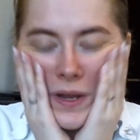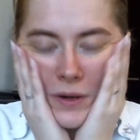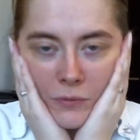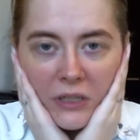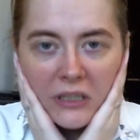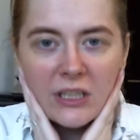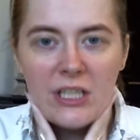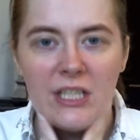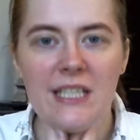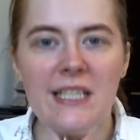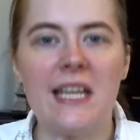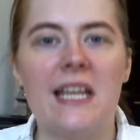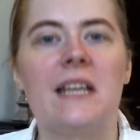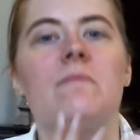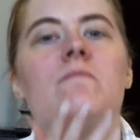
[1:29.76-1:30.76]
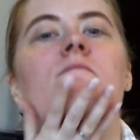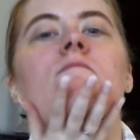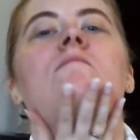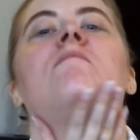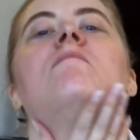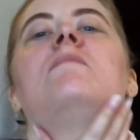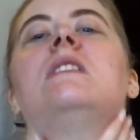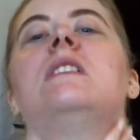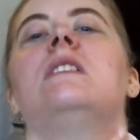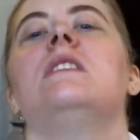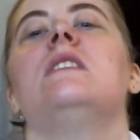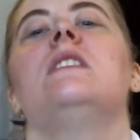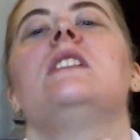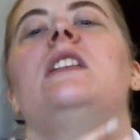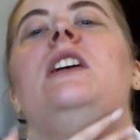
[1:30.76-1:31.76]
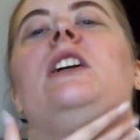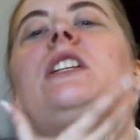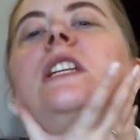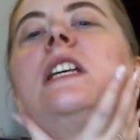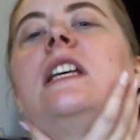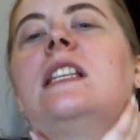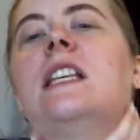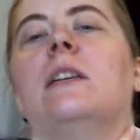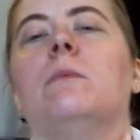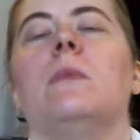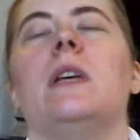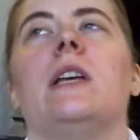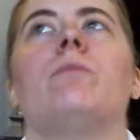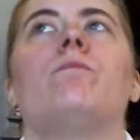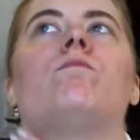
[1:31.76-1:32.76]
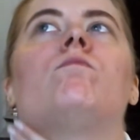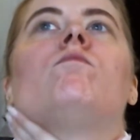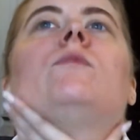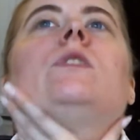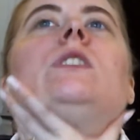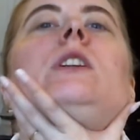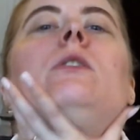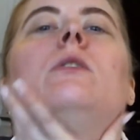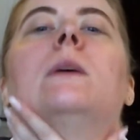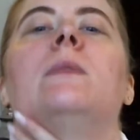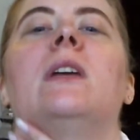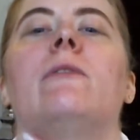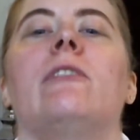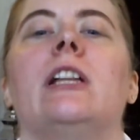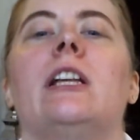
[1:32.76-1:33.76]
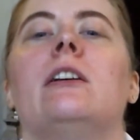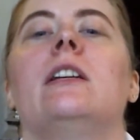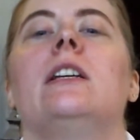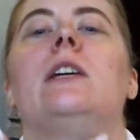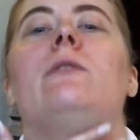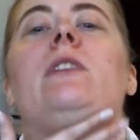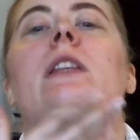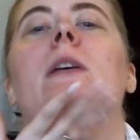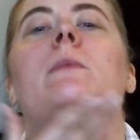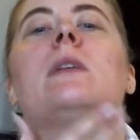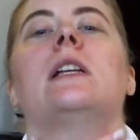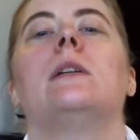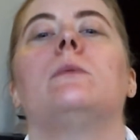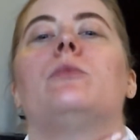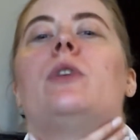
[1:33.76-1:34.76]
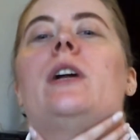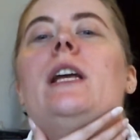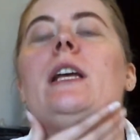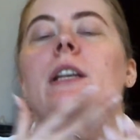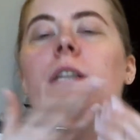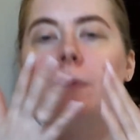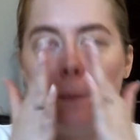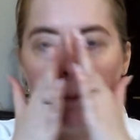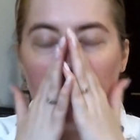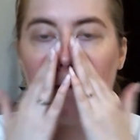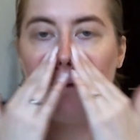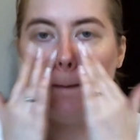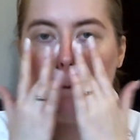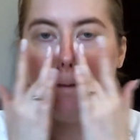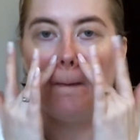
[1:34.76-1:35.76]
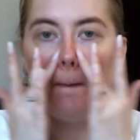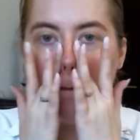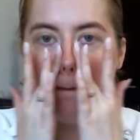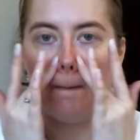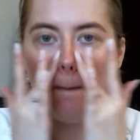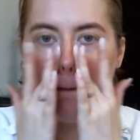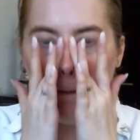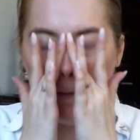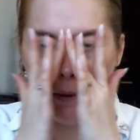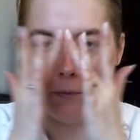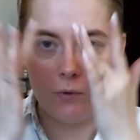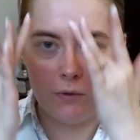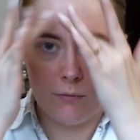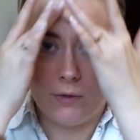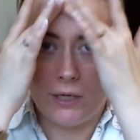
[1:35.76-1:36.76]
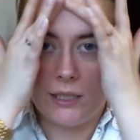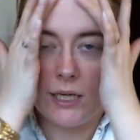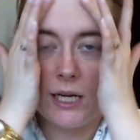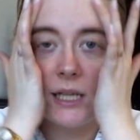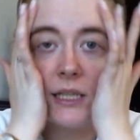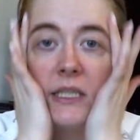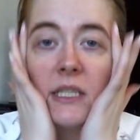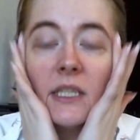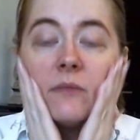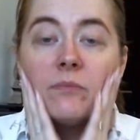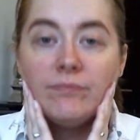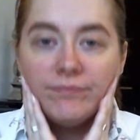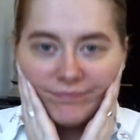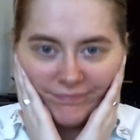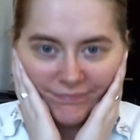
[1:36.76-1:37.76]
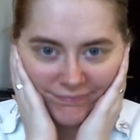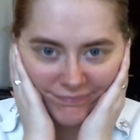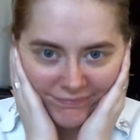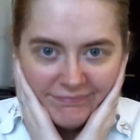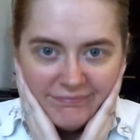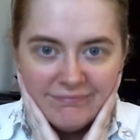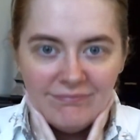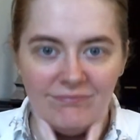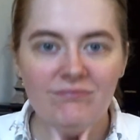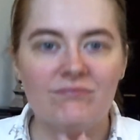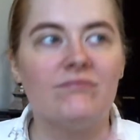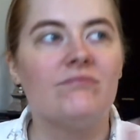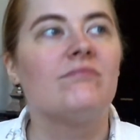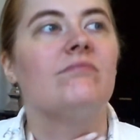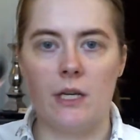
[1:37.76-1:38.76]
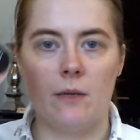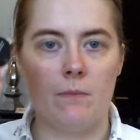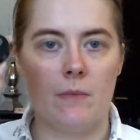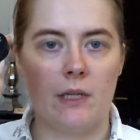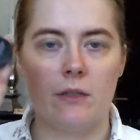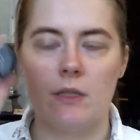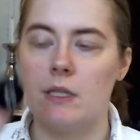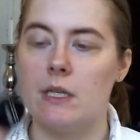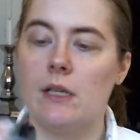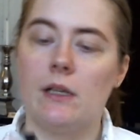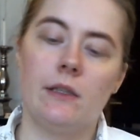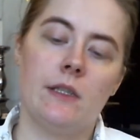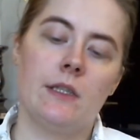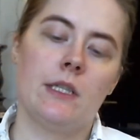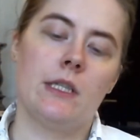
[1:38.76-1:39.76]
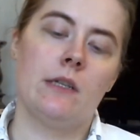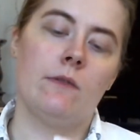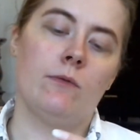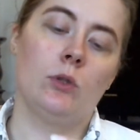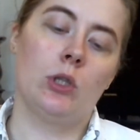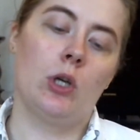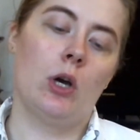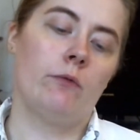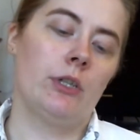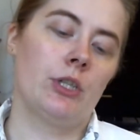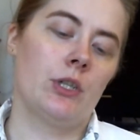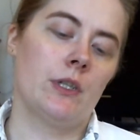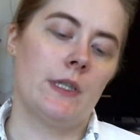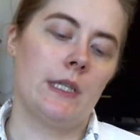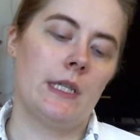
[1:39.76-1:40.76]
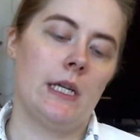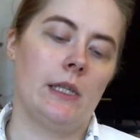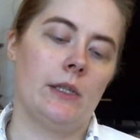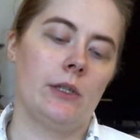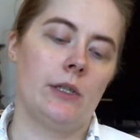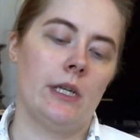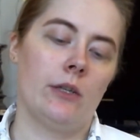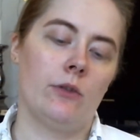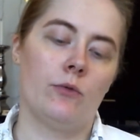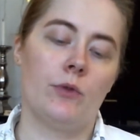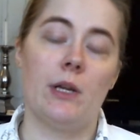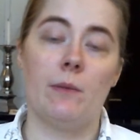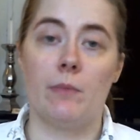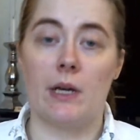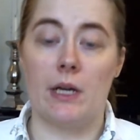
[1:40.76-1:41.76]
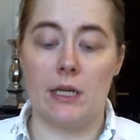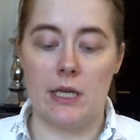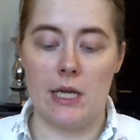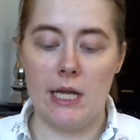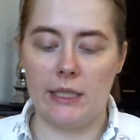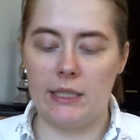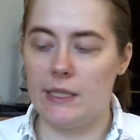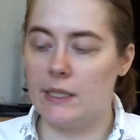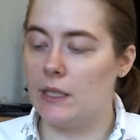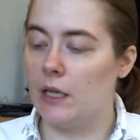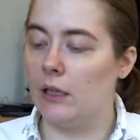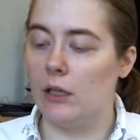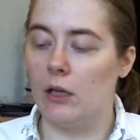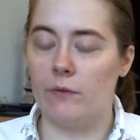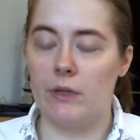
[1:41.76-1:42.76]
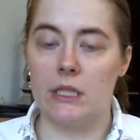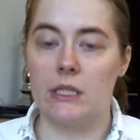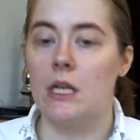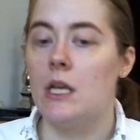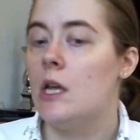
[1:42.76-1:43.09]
what can you say? They're teasing me. So I'm giving them a little break with fake nails. In my concealer, this is the full coverage concealer in green by NYX. I love this